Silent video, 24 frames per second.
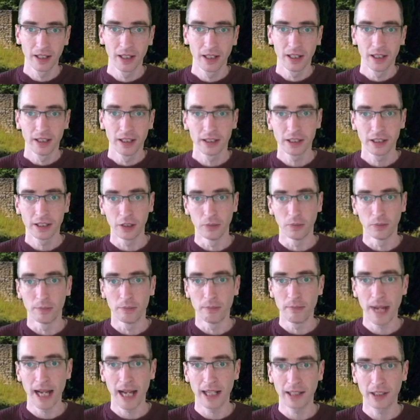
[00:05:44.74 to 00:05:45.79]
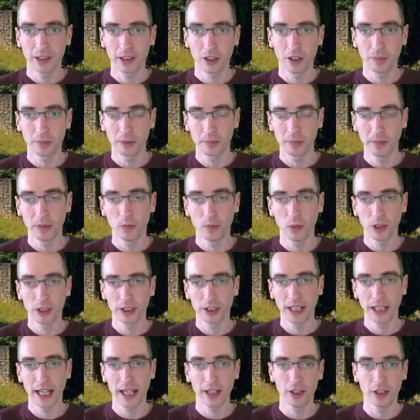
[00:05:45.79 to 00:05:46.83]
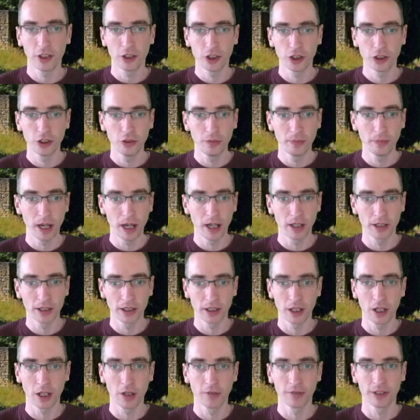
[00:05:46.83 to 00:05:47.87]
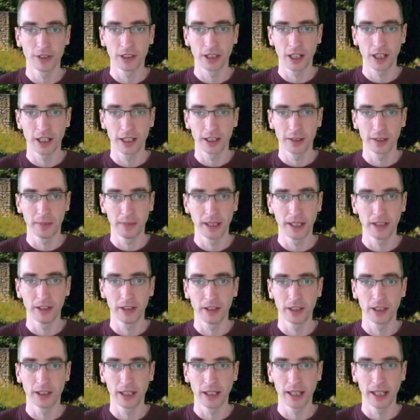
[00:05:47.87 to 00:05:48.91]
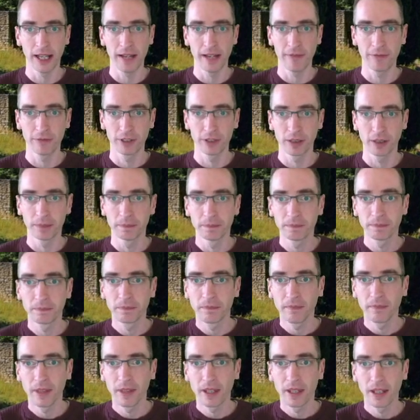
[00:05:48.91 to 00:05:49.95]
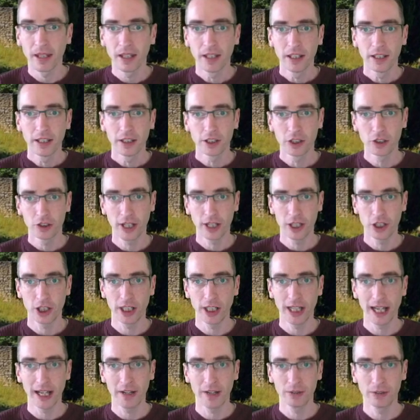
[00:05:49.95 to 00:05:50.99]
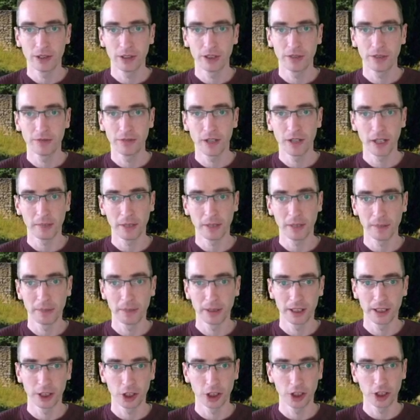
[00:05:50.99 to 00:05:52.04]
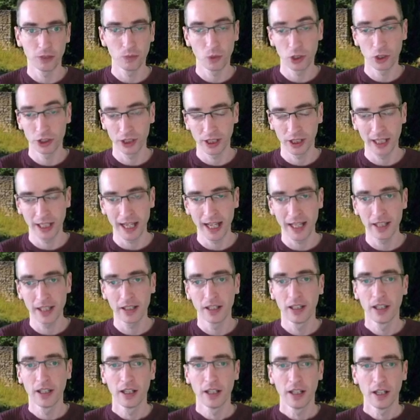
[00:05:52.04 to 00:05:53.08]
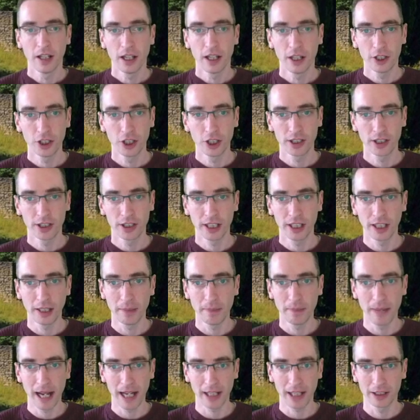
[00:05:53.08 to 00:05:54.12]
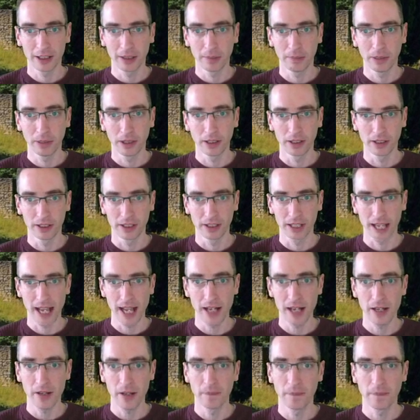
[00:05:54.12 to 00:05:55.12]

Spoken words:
So, max top spin once again, 2 bars of side spin to the left. Stretching out to find my position once again, adjusting max plus 10.